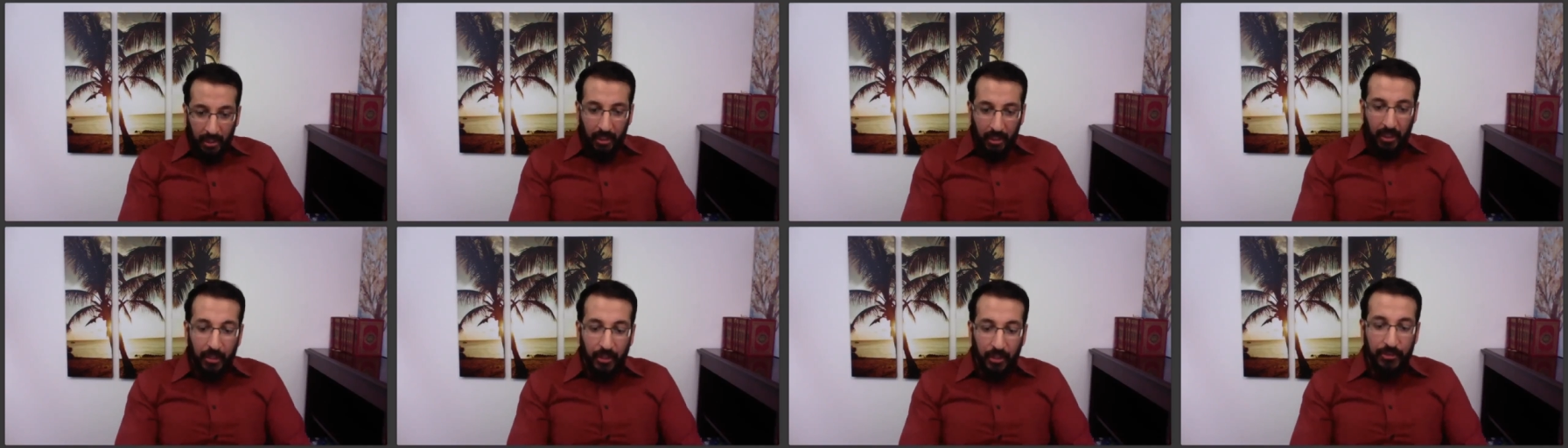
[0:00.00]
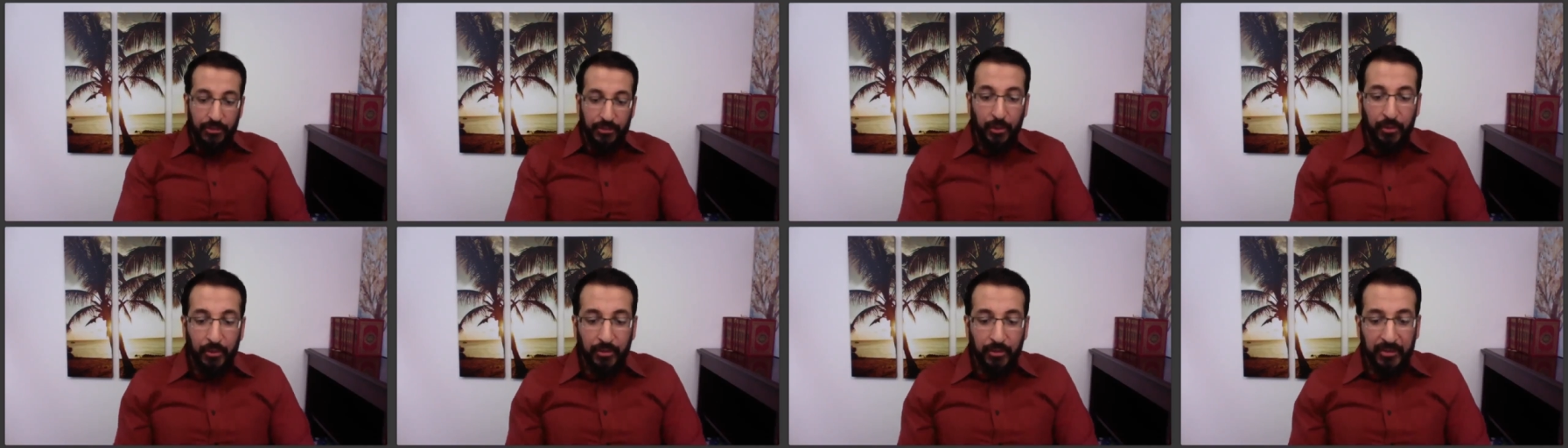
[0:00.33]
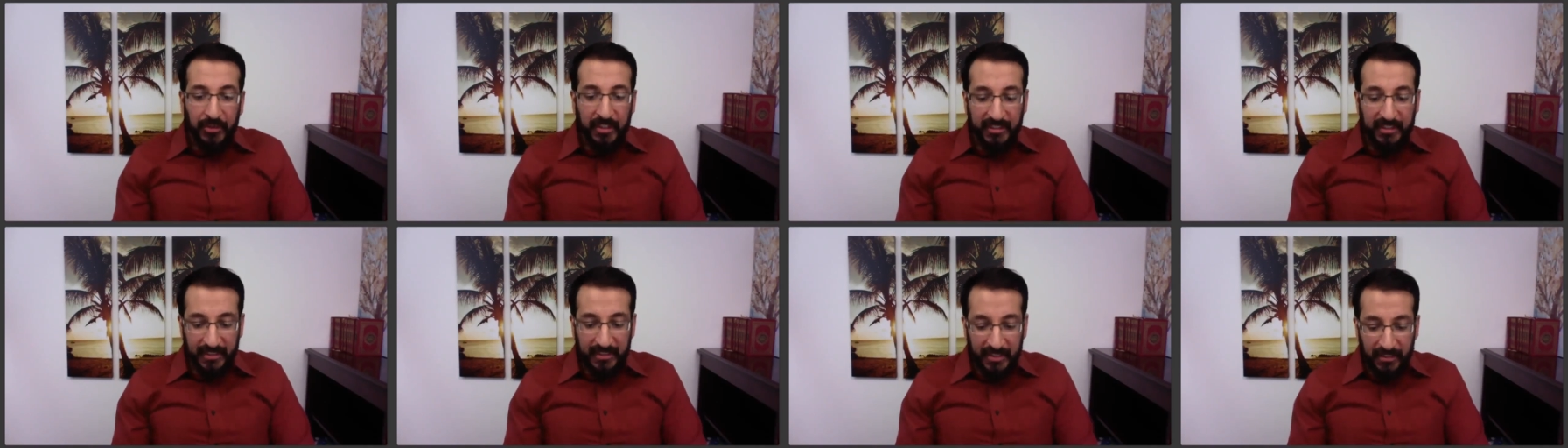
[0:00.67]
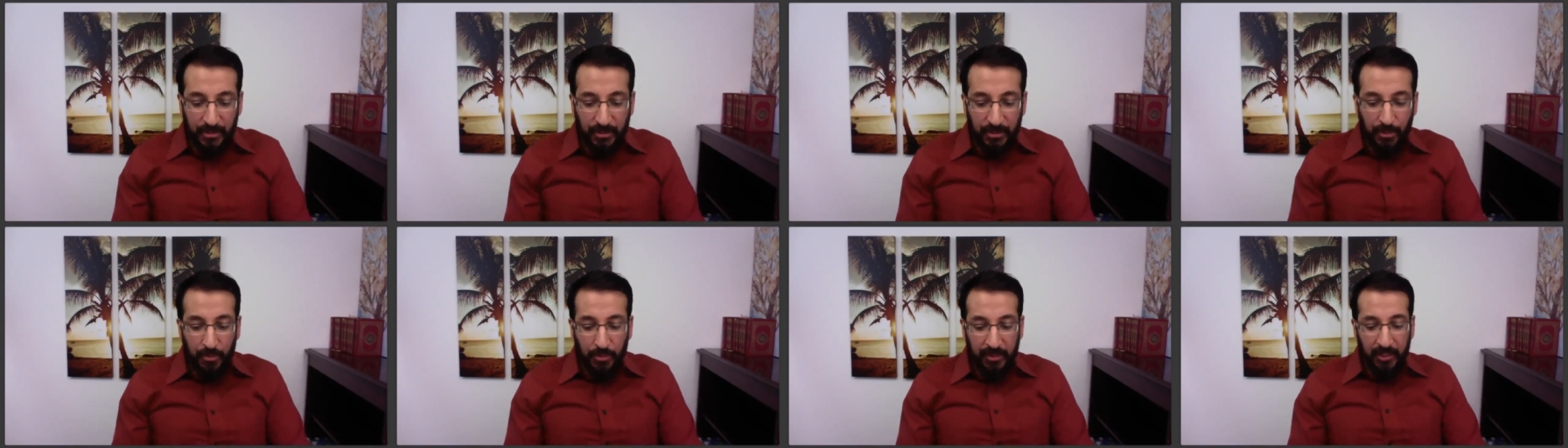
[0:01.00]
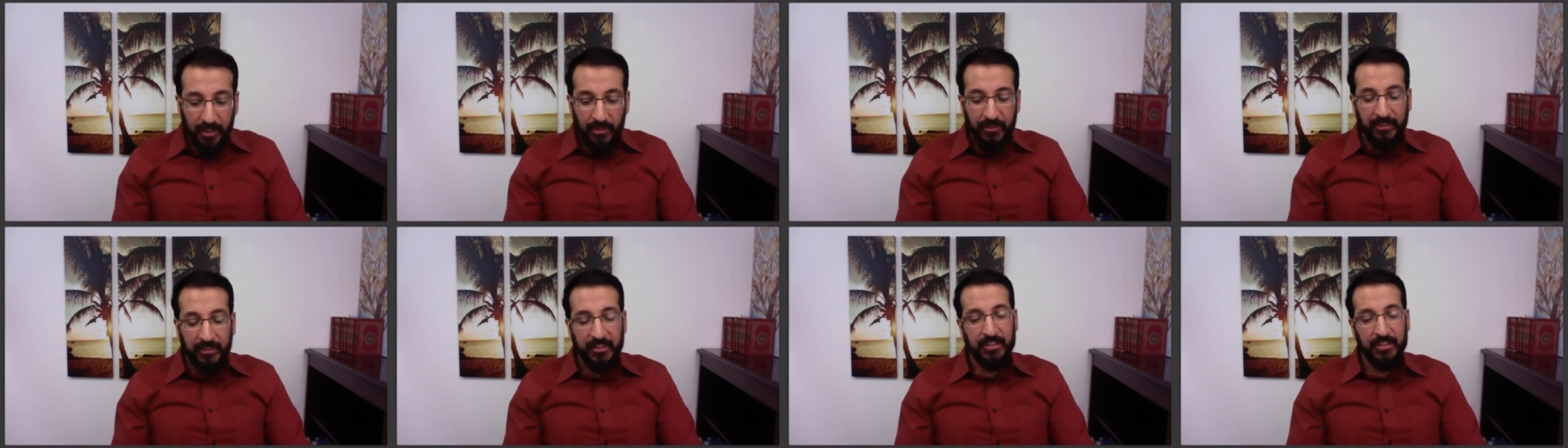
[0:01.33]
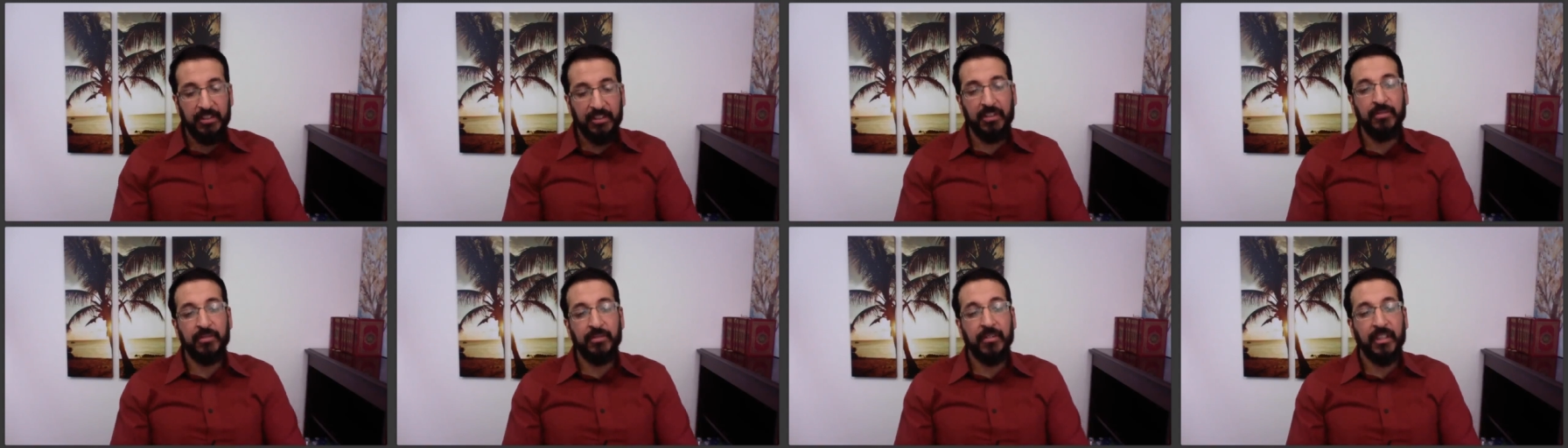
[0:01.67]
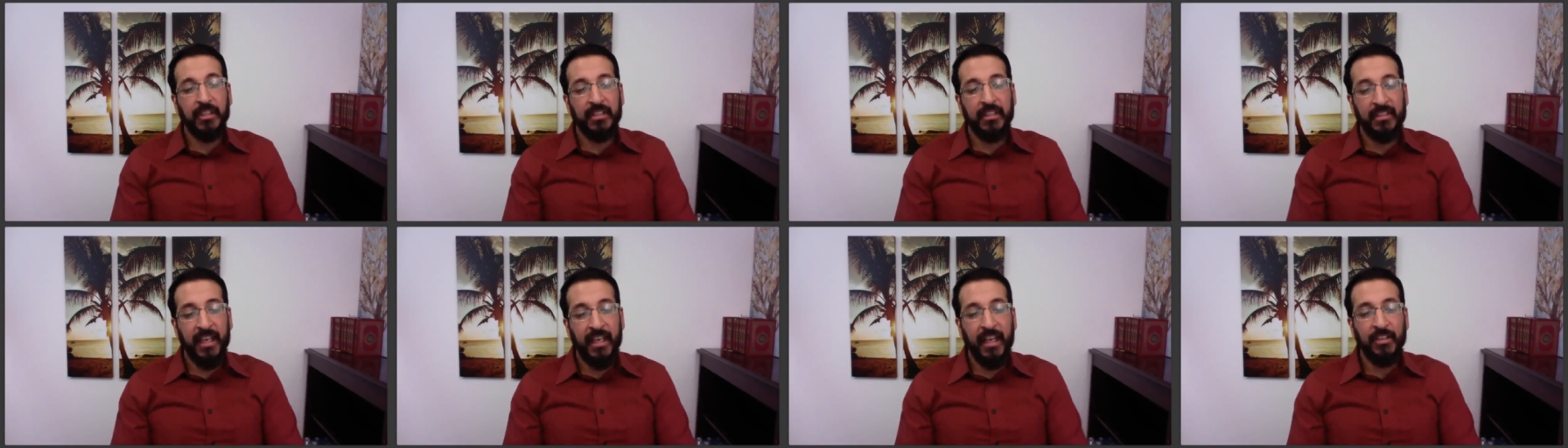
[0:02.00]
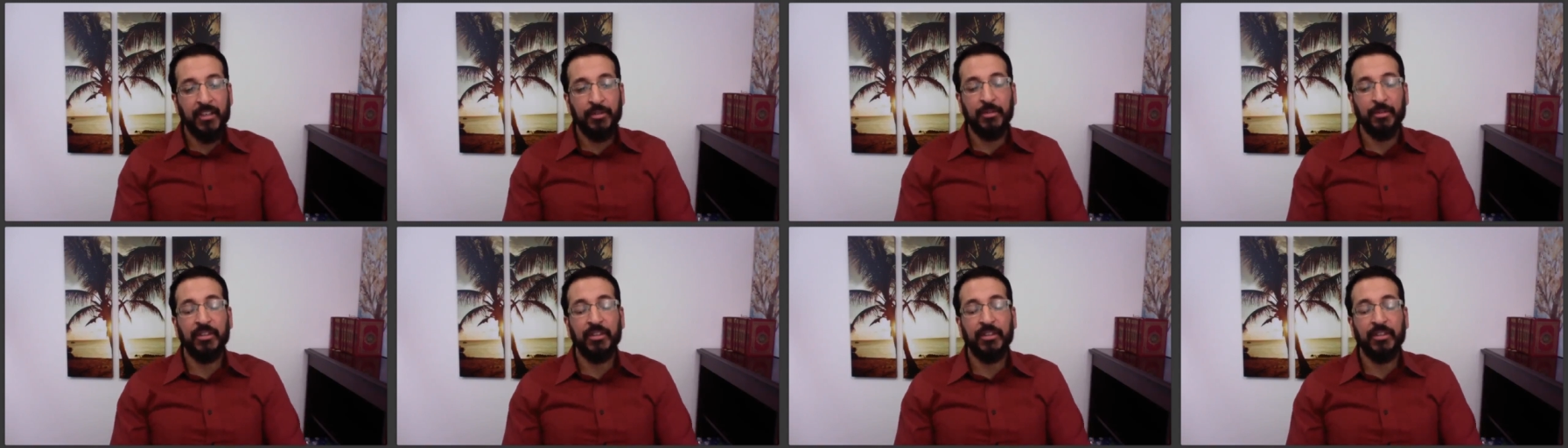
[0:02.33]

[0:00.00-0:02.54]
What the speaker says: So this is a real thing. This is very tangible.